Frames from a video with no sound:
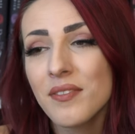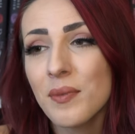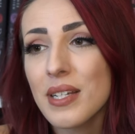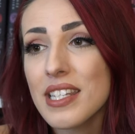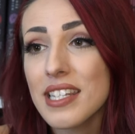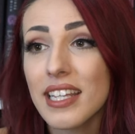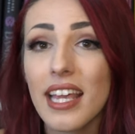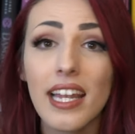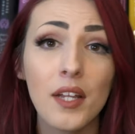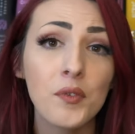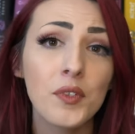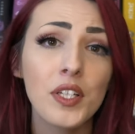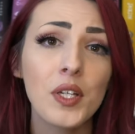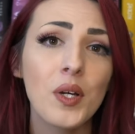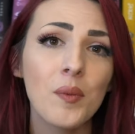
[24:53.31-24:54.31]
Once again, I
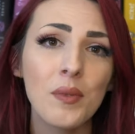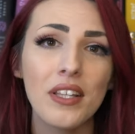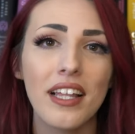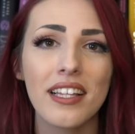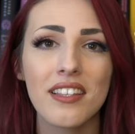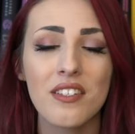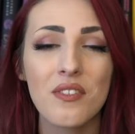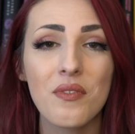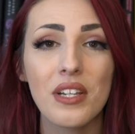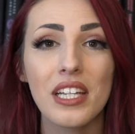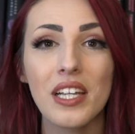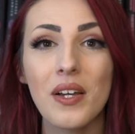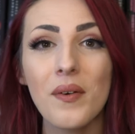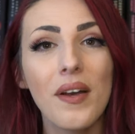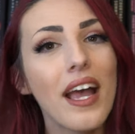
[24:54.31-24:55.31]
really hope you like this
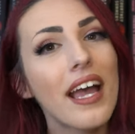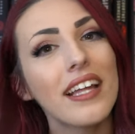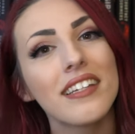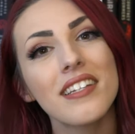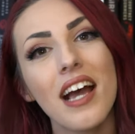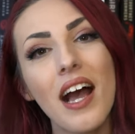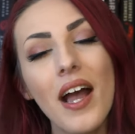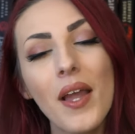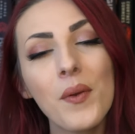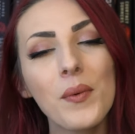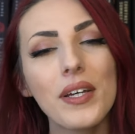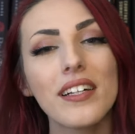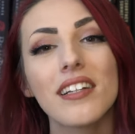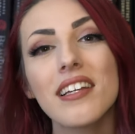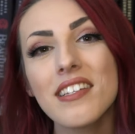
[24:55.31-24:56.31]
video and I
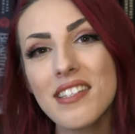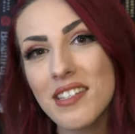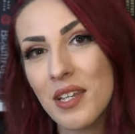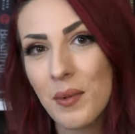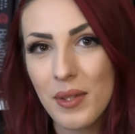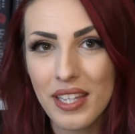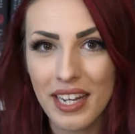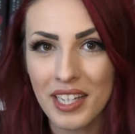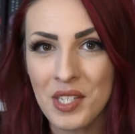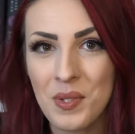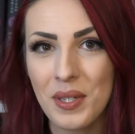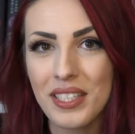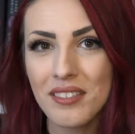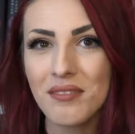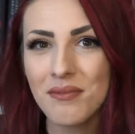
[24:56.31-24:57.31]
will see you in the next
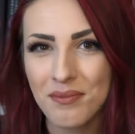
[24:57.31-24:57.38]
one.